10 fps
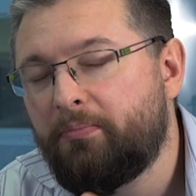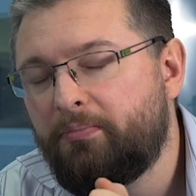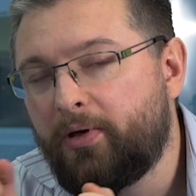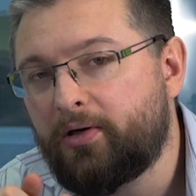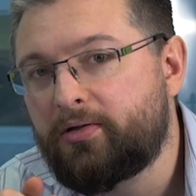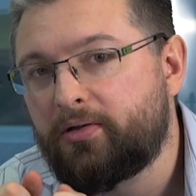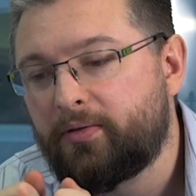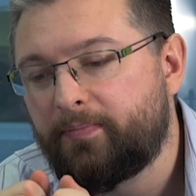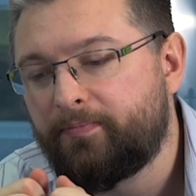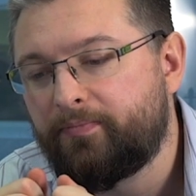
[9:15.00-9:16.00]
but
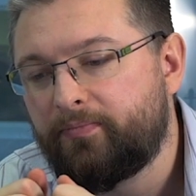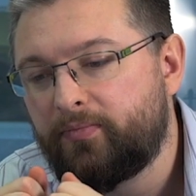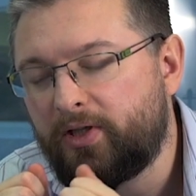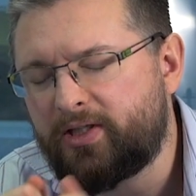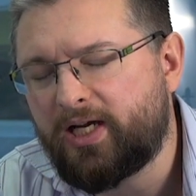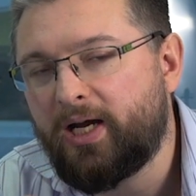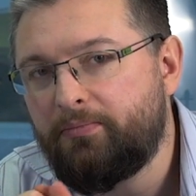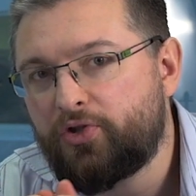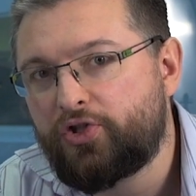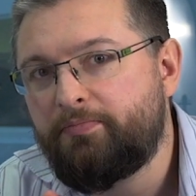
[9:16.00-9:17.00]
the
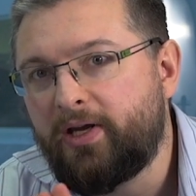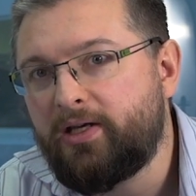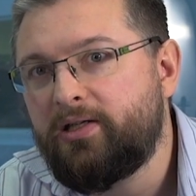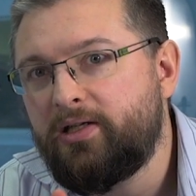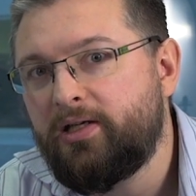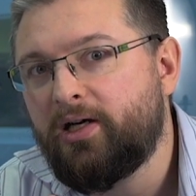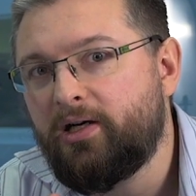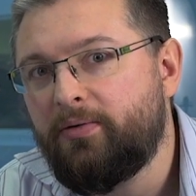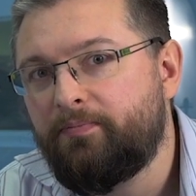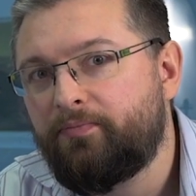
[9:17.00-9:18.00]
time you spend
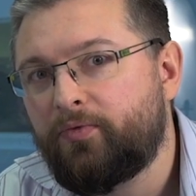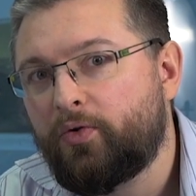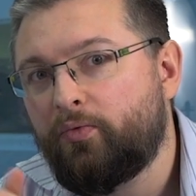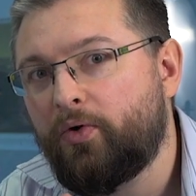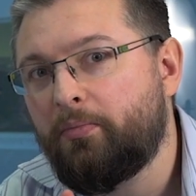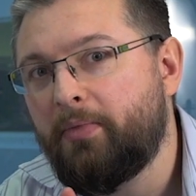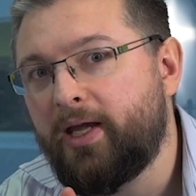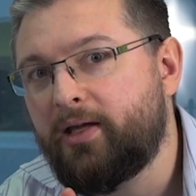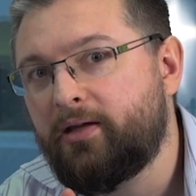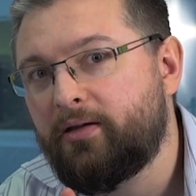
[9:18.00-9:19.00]
here will
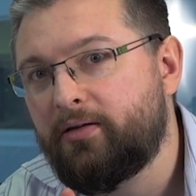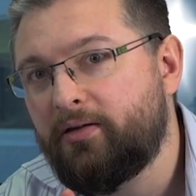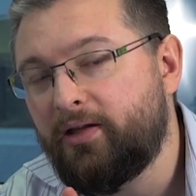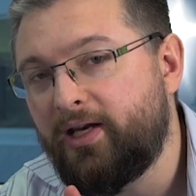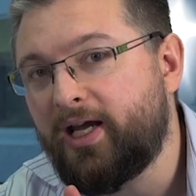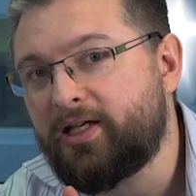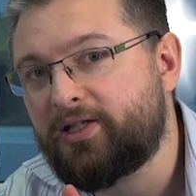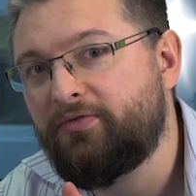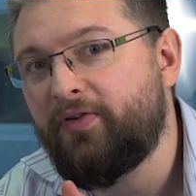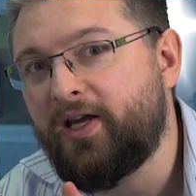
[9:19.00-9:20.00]
make the
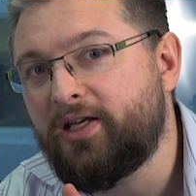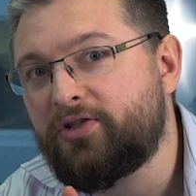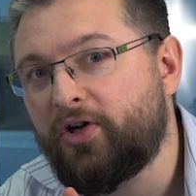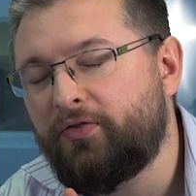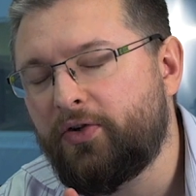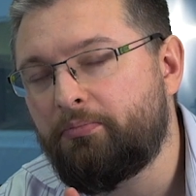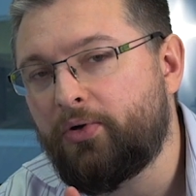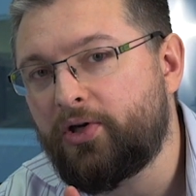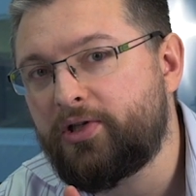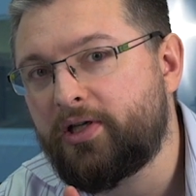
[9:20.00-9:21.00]
next phase of your
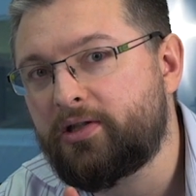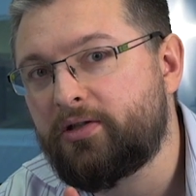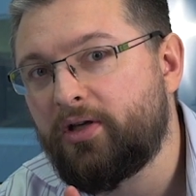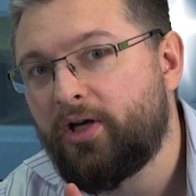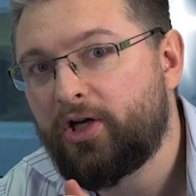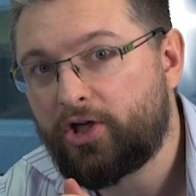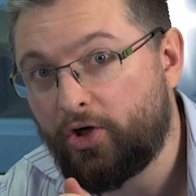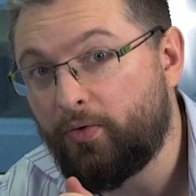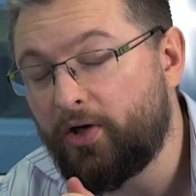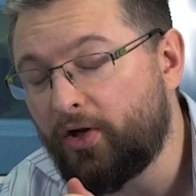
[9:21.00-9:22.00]
project
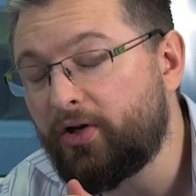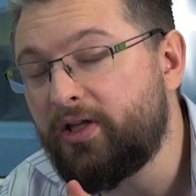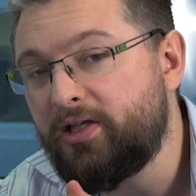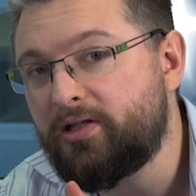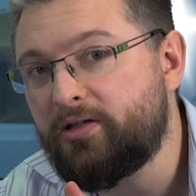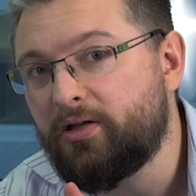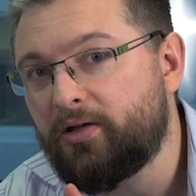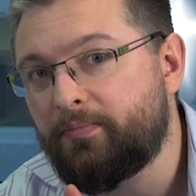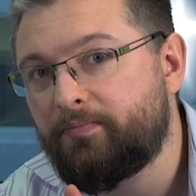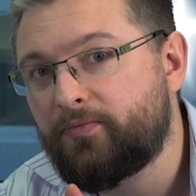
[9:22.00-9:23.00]
go a lot easier.
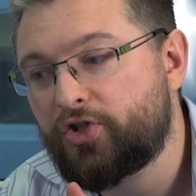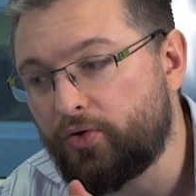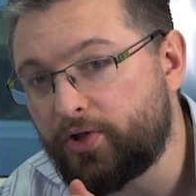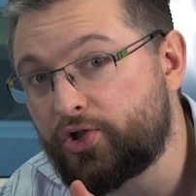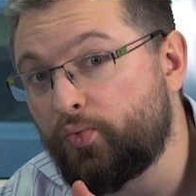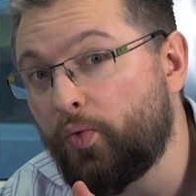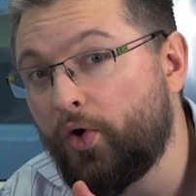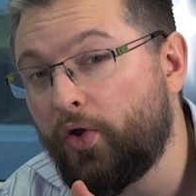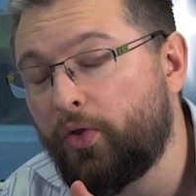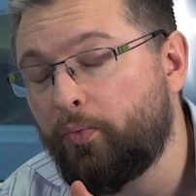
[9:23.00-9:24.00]
So it's
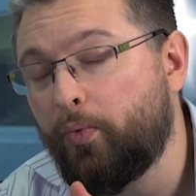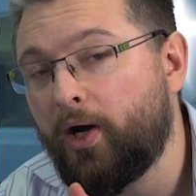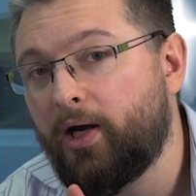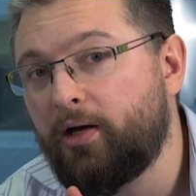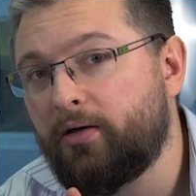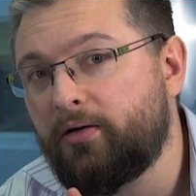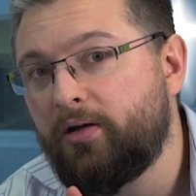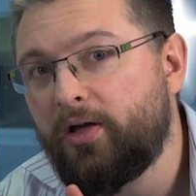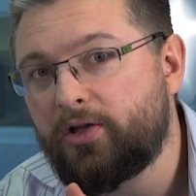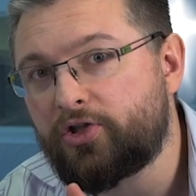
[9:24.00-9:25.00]
worthwhile
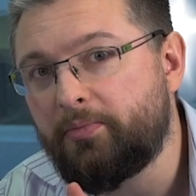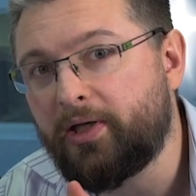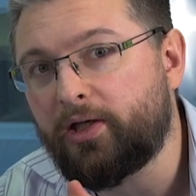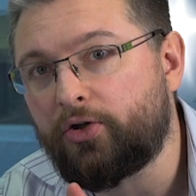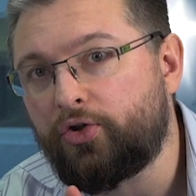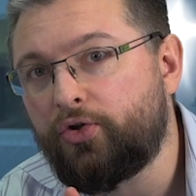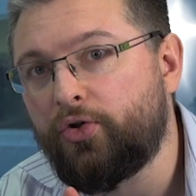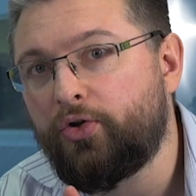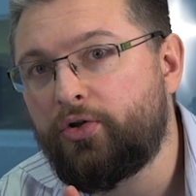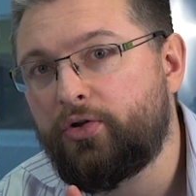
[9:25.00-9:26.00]
to make a
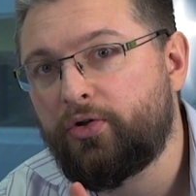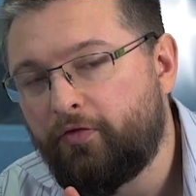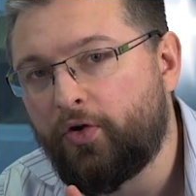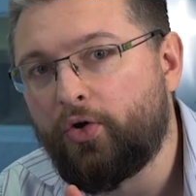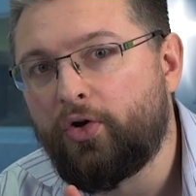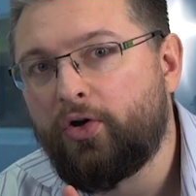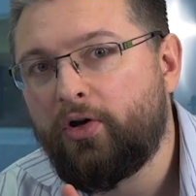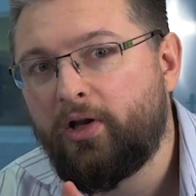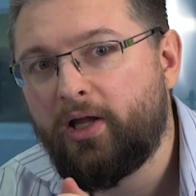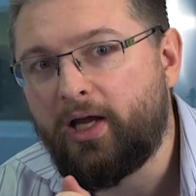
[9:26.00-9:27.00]
good, full,
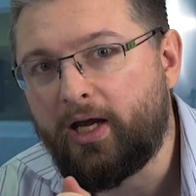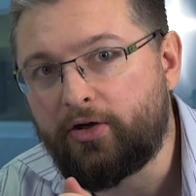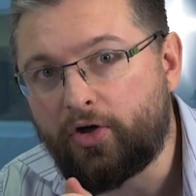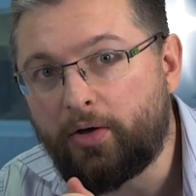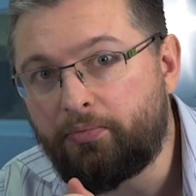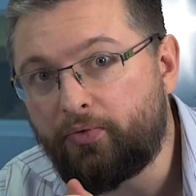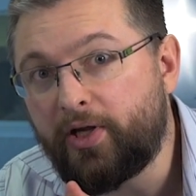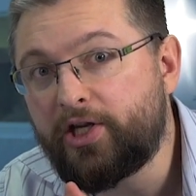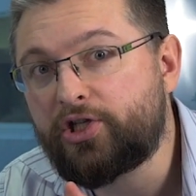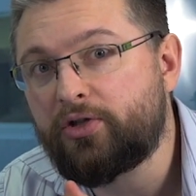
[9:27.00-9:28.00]
and
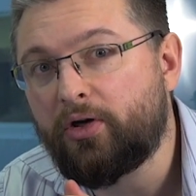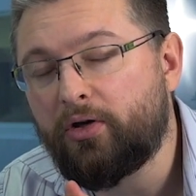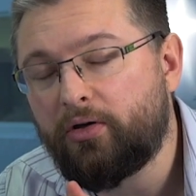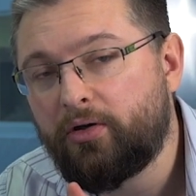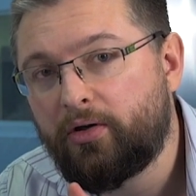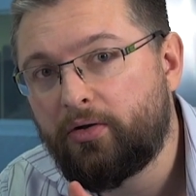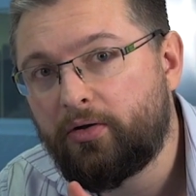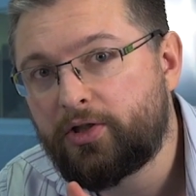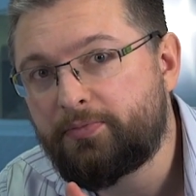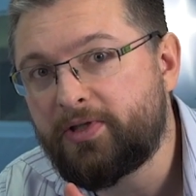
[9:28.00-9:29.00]
operational
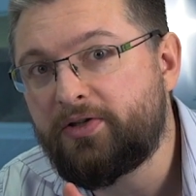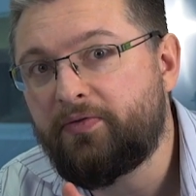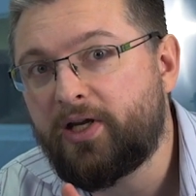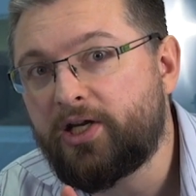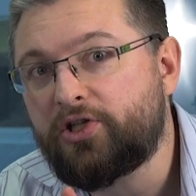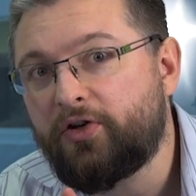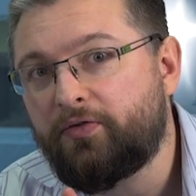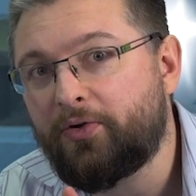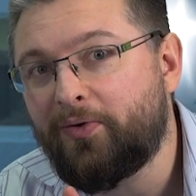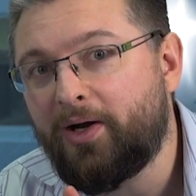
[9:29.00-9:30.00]
specification of
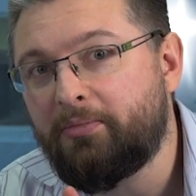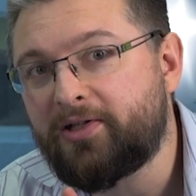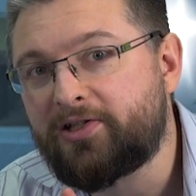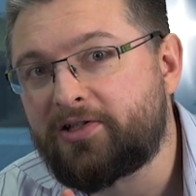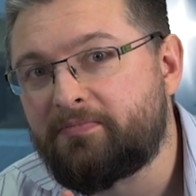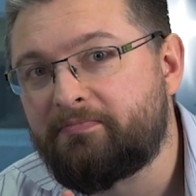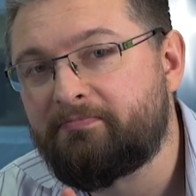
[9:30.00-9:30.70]
requirements.